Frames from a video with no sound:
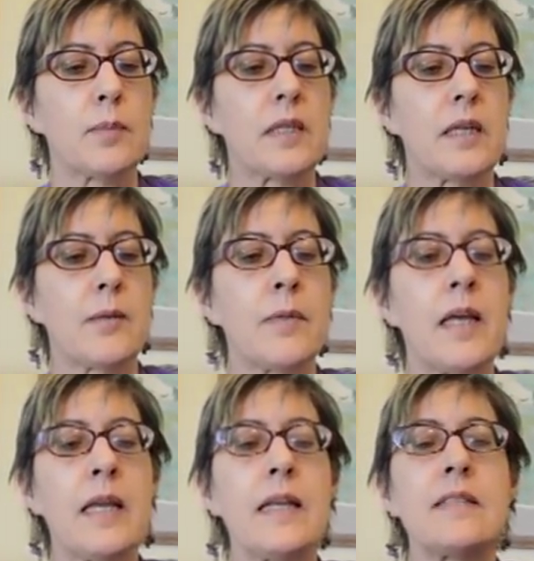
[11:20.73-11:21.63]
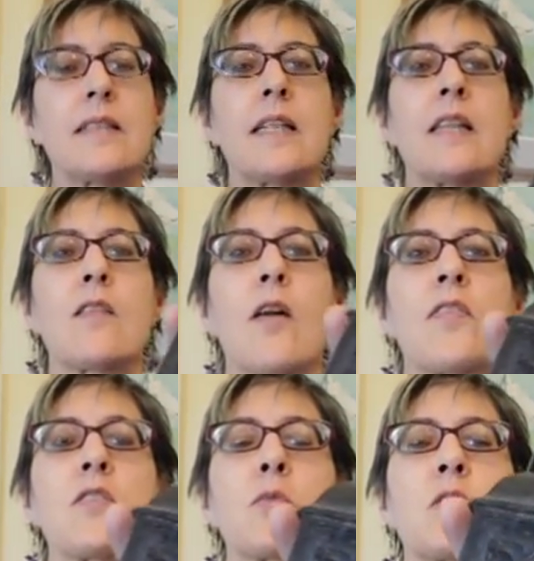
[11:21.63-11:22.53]
But um, he said he thought
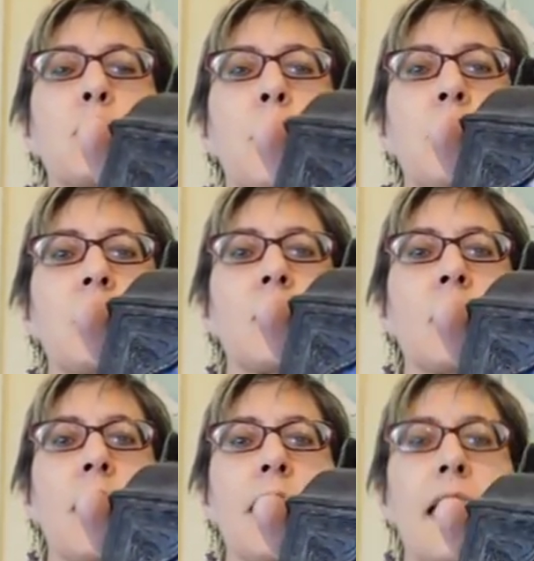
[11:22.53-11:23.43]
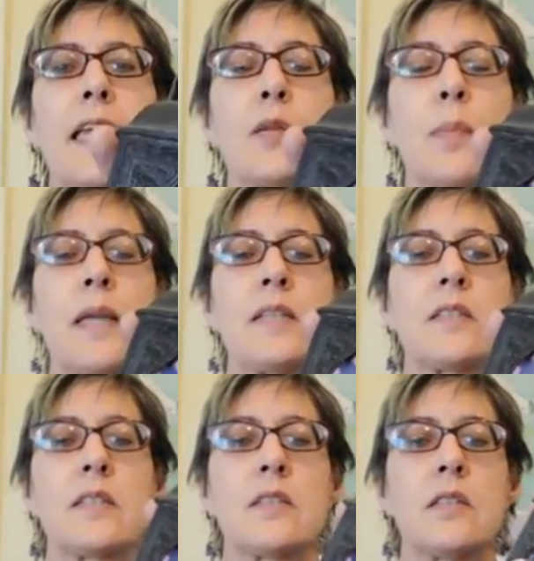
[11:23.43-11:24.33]
this was supposed to look like hand painted